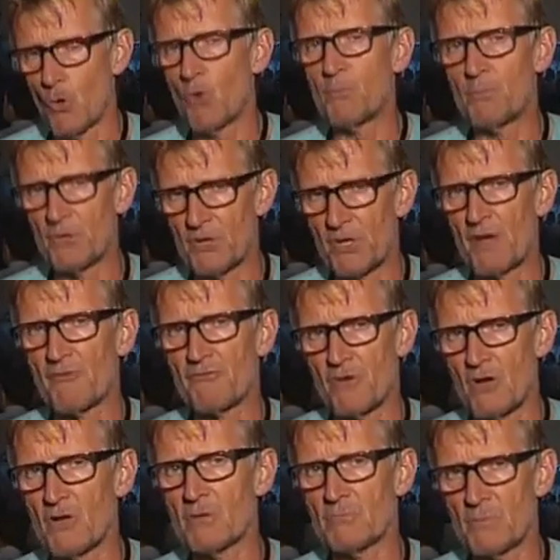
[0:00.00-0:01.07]
open
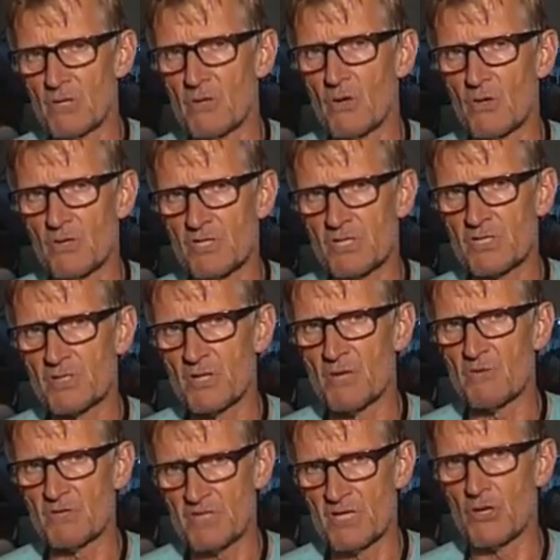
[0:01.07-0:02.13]
Rafah, because
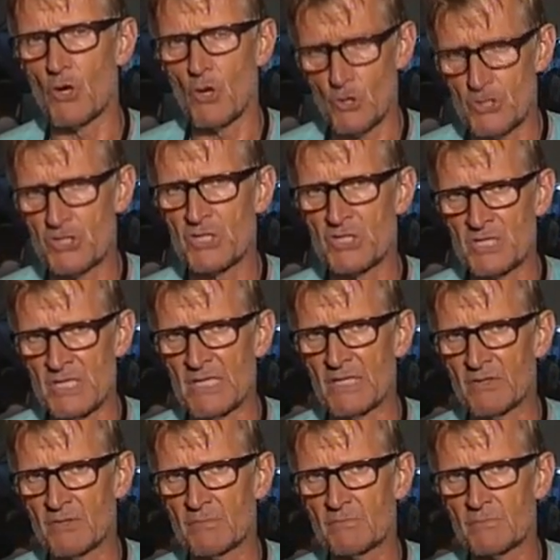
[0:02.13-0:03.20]
there is an urgent
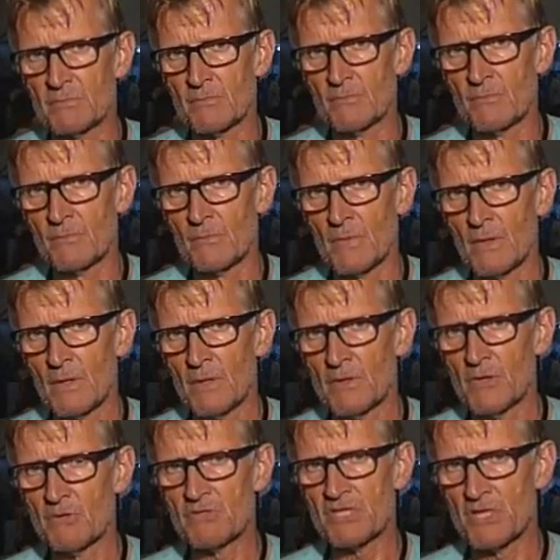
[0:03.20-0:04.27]
need.
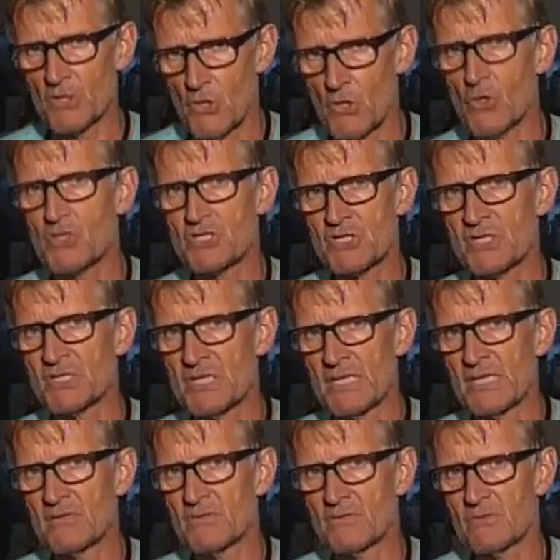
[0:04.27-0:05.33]
There is an urgent
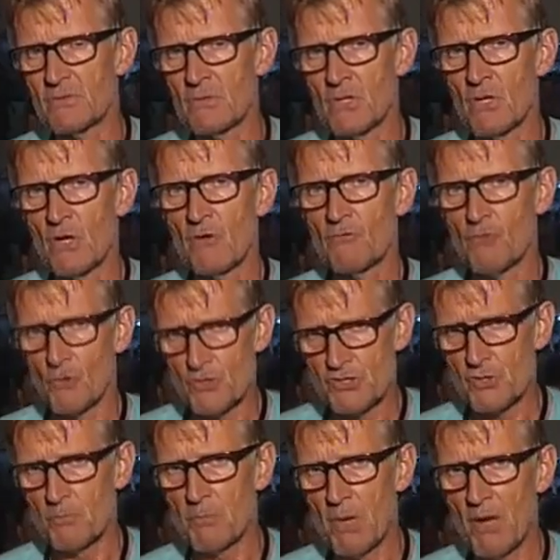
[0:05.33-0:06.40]
need for
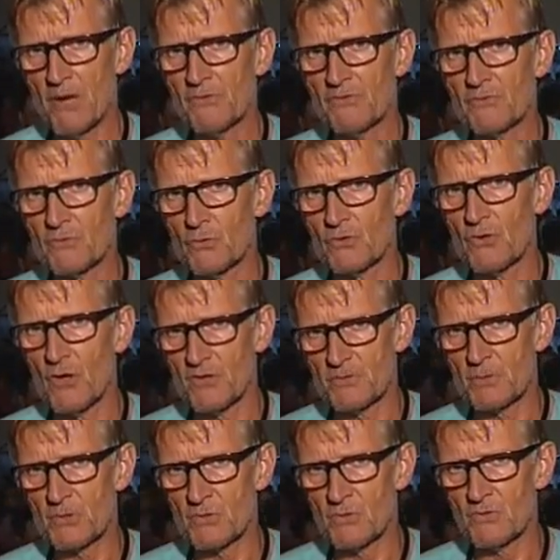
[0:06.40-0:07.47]
supplies to the
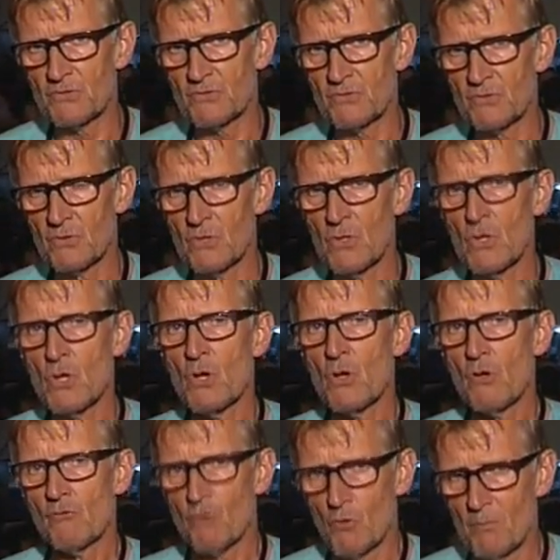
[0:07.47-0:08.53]
hospitals,
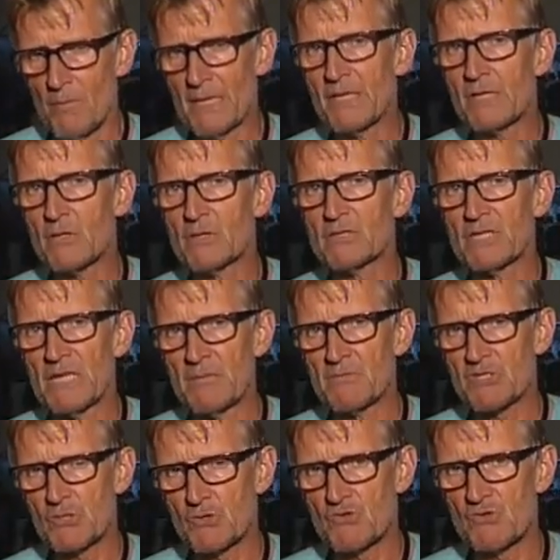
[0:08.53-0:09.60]
for medical
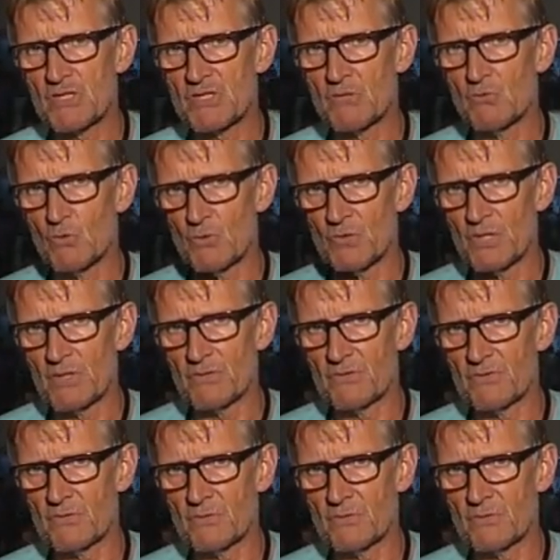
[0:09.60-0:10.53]
teams to treat the wounded,